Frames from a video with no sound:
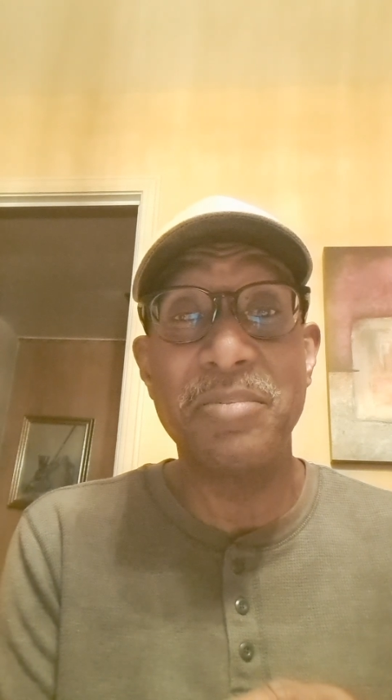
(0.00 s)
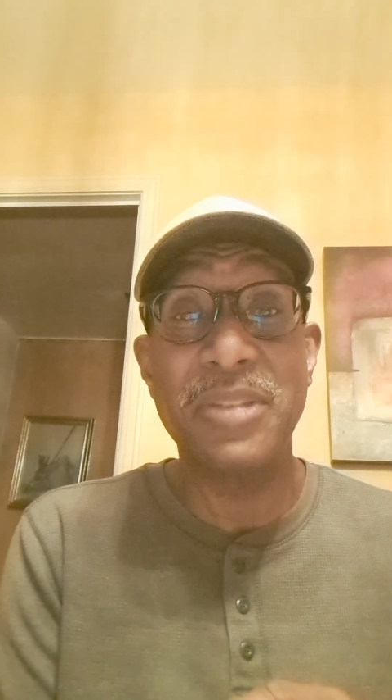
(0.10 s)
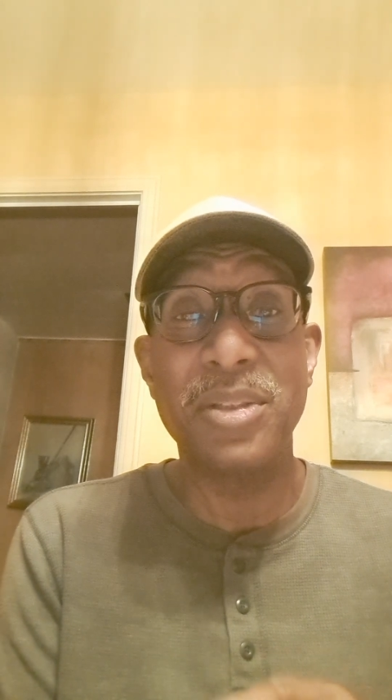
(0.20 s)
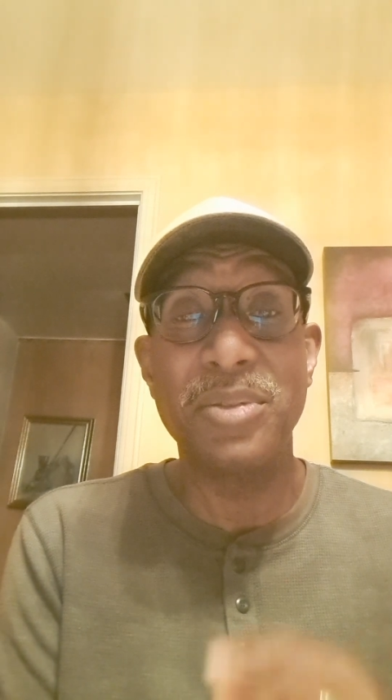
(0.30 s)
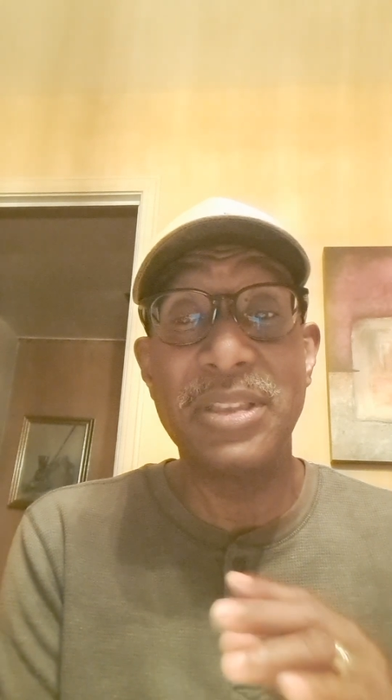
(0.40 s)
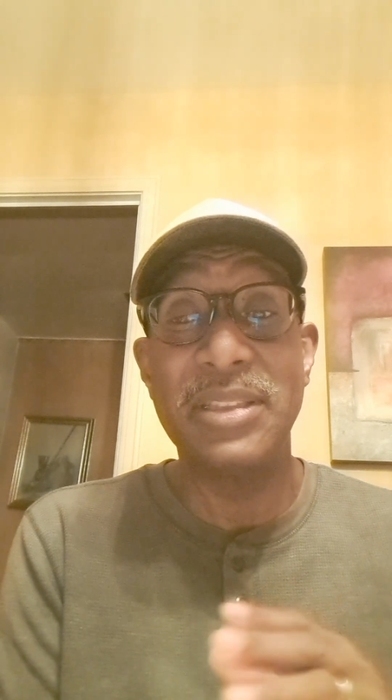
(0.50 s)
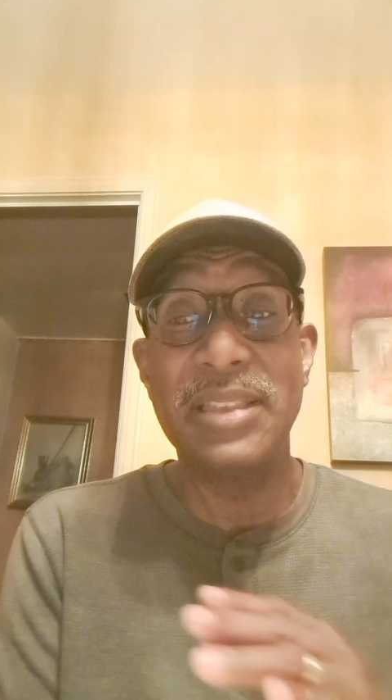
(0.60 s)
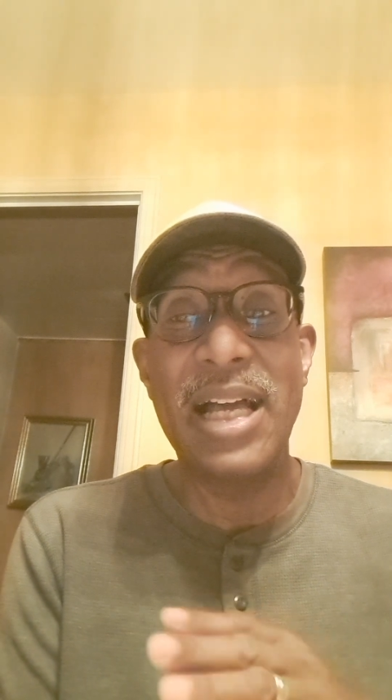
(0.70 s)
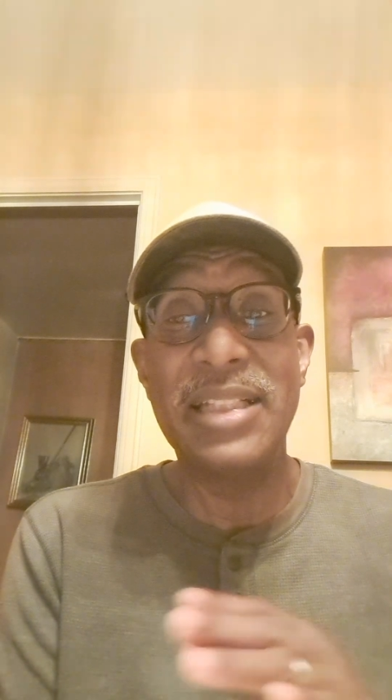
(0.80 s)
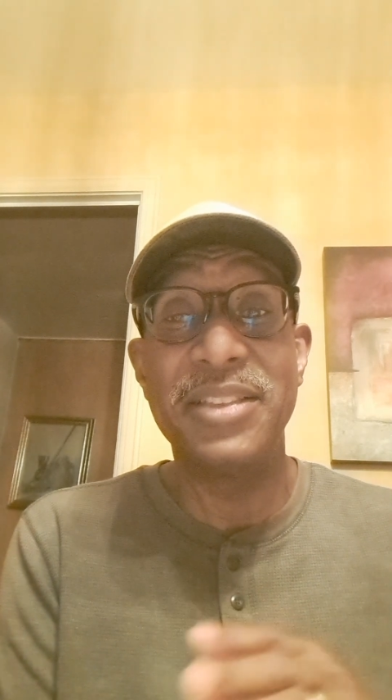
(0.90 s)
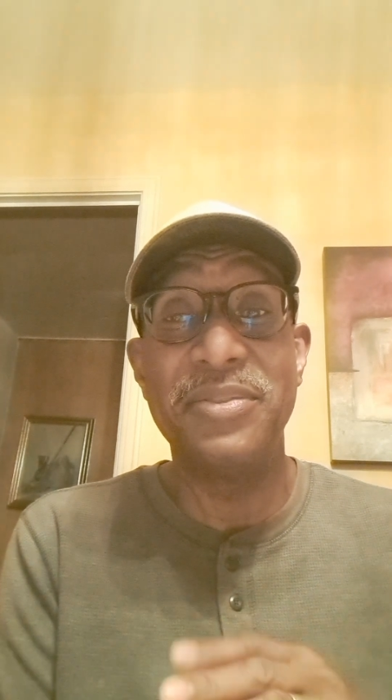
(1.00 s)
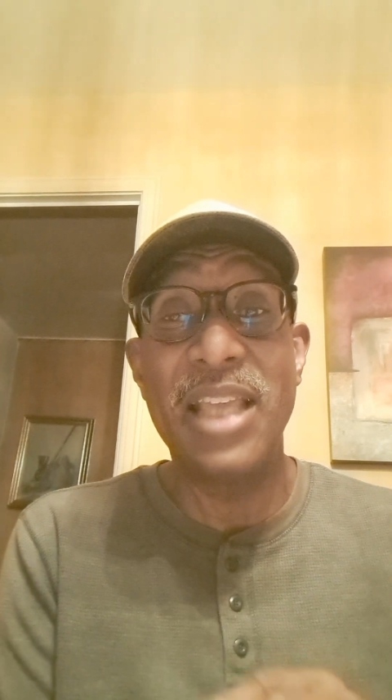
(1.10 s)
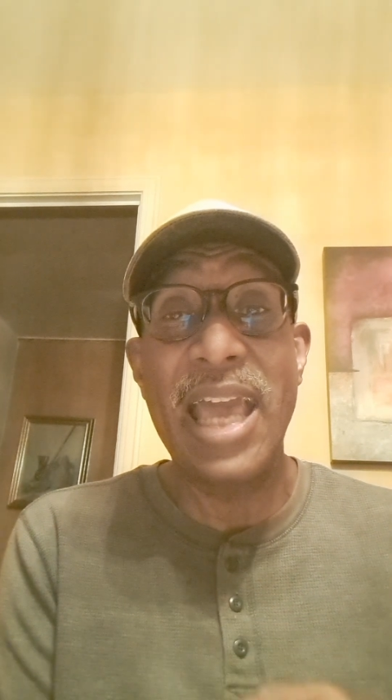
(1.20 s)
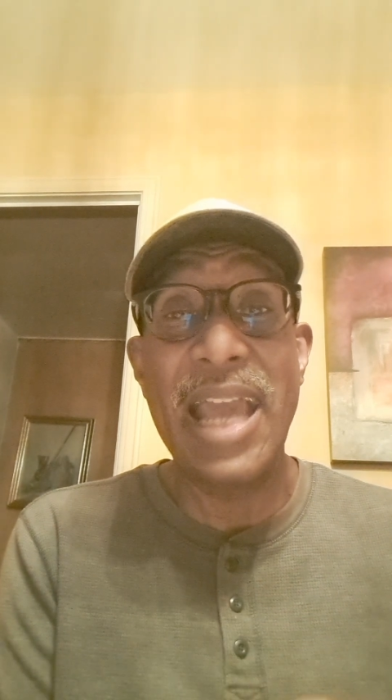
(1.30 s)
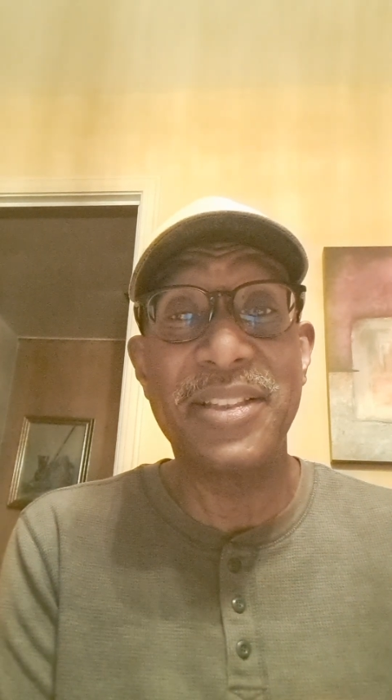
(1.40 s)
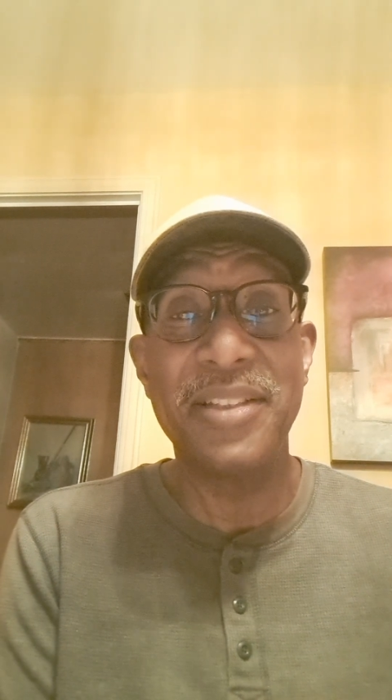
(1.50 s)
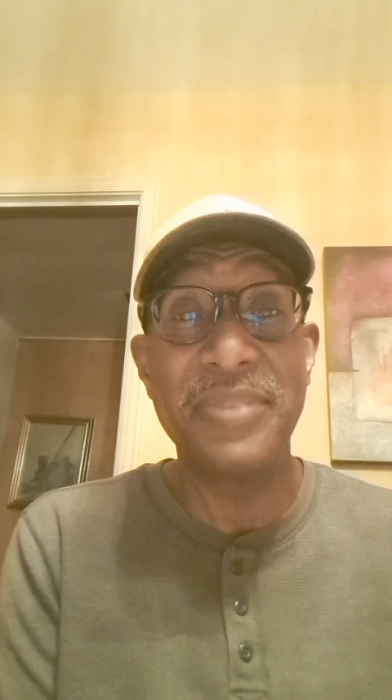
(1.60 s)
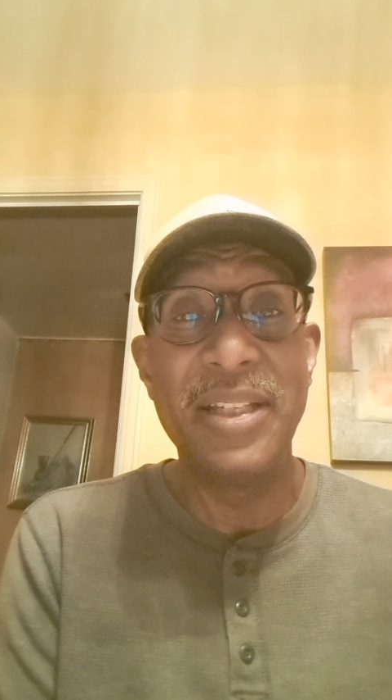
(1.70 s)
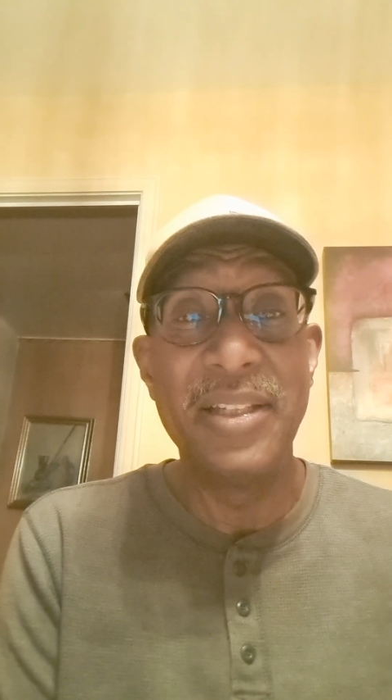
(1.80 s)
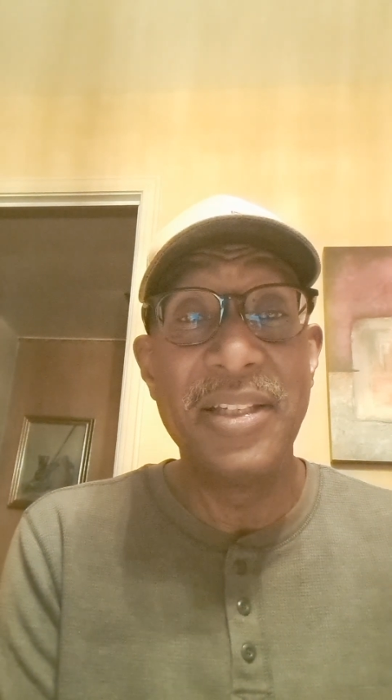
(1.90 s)
so she's not as active,
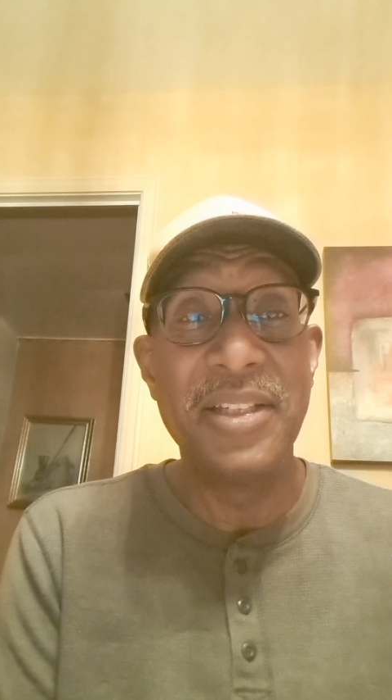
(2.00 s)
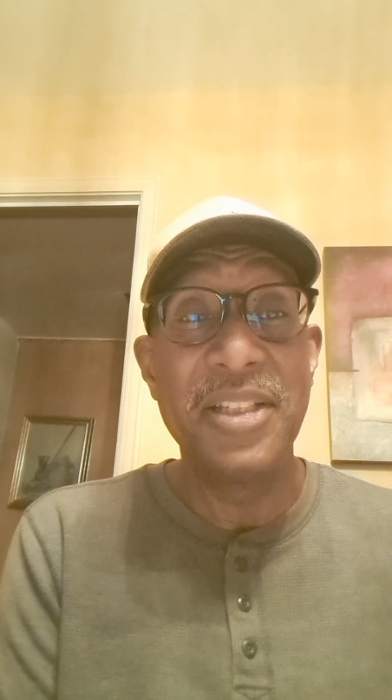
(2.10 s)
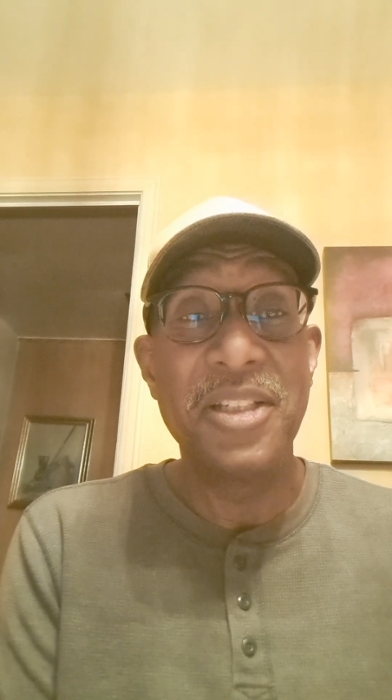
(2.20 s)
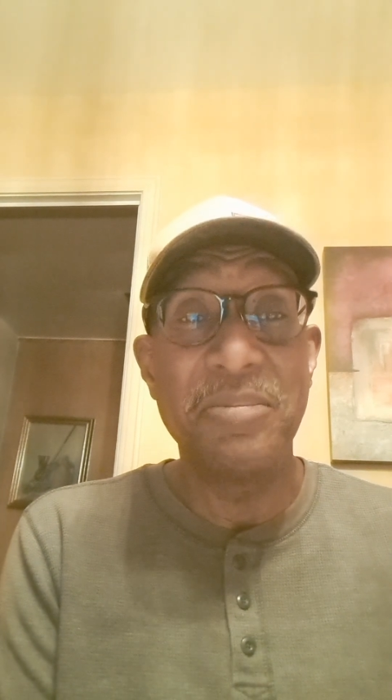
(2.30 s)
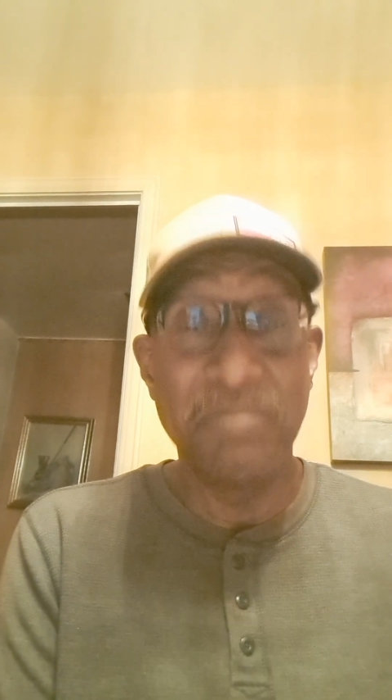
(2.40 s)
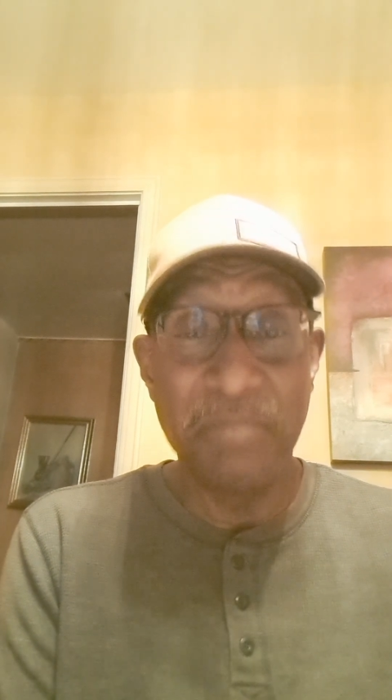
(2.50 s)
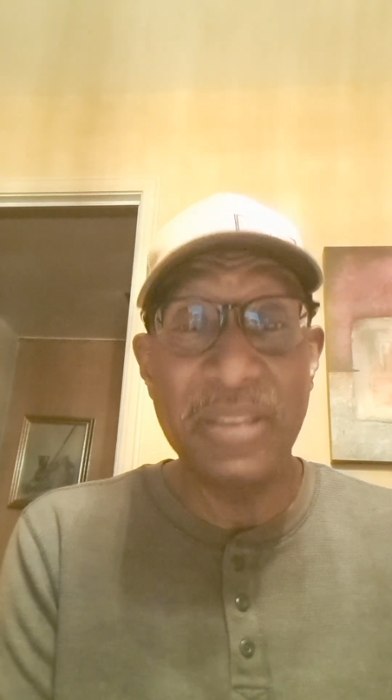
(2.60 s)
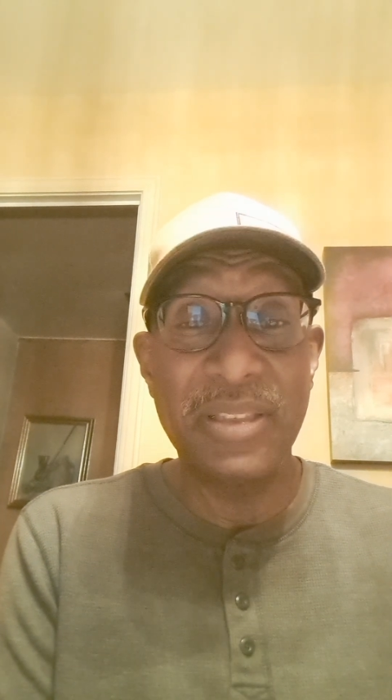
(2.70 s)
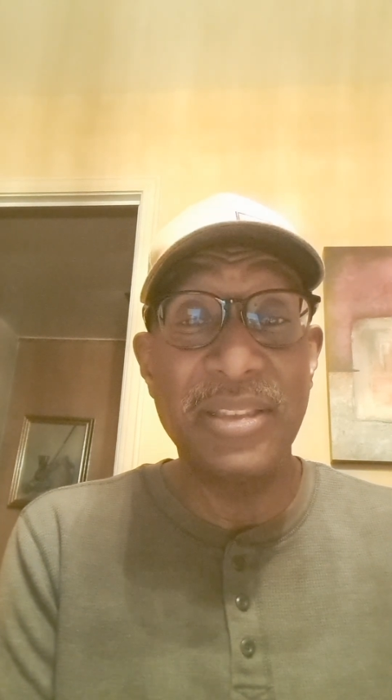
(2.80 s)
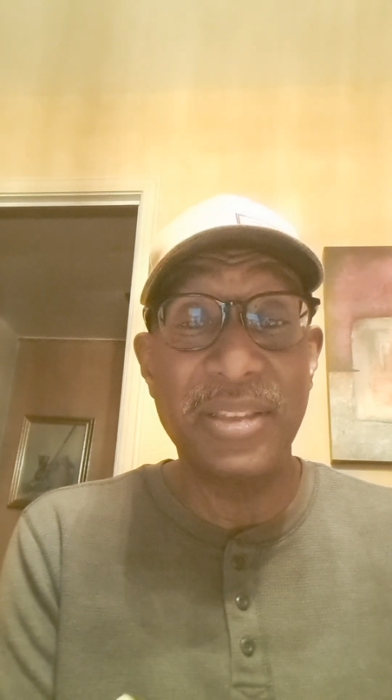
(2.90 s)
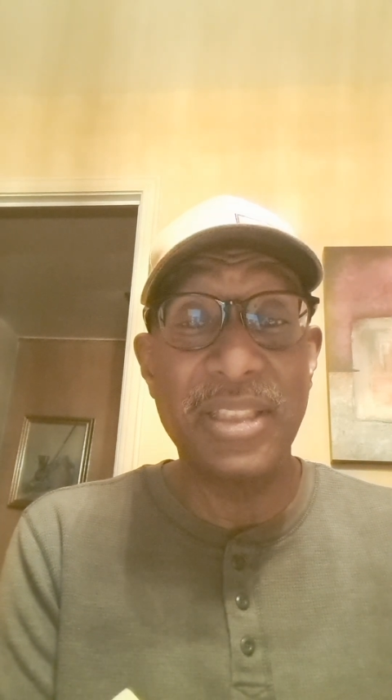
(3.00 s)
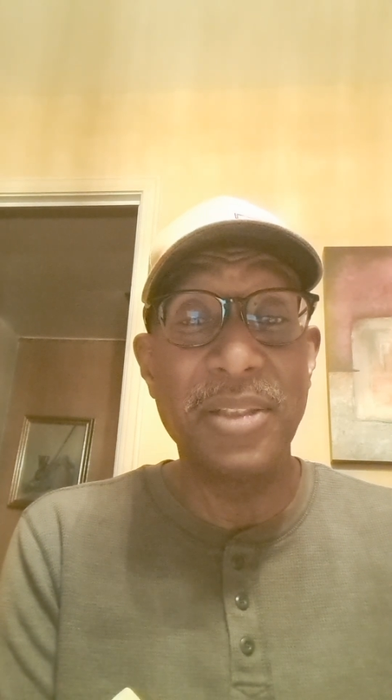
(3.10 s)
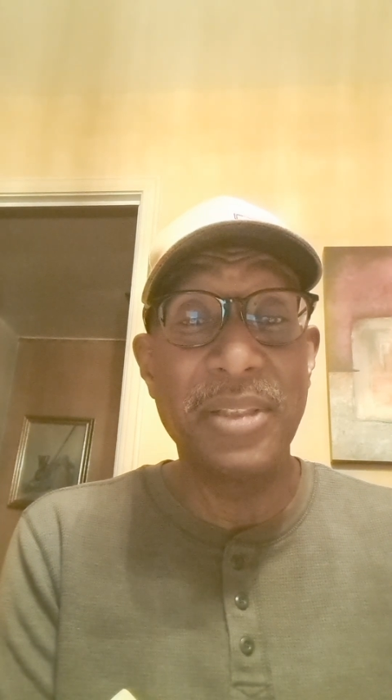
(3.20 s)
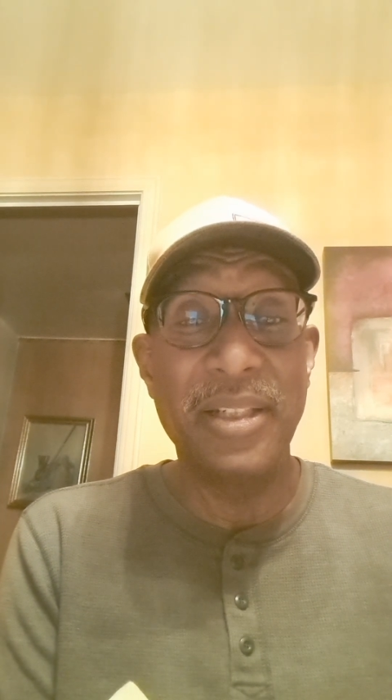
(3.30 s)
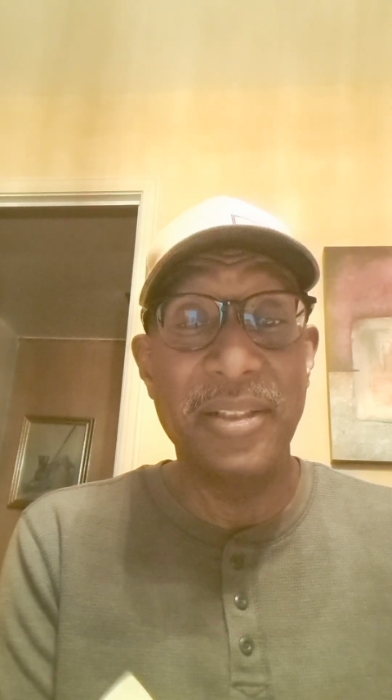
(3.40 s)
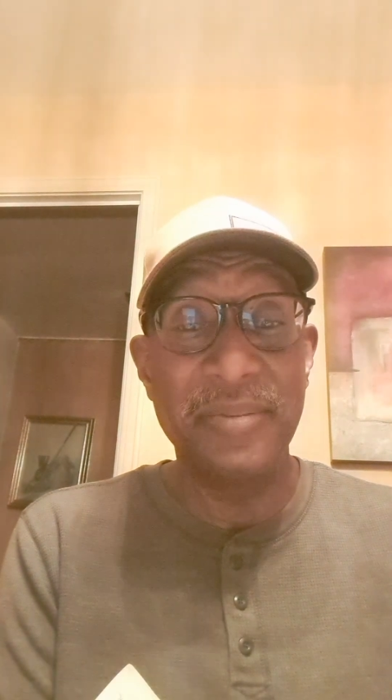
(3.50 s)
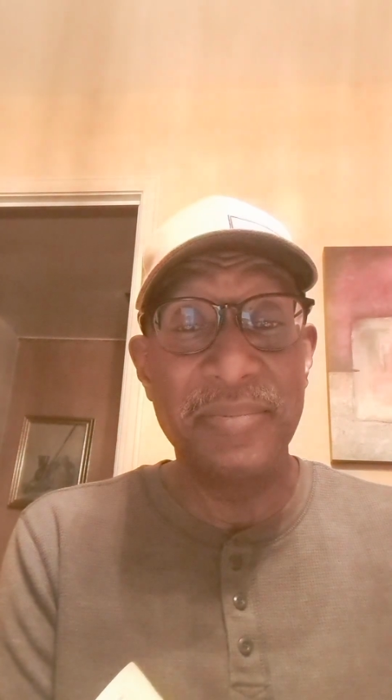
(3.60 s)
but she's still there.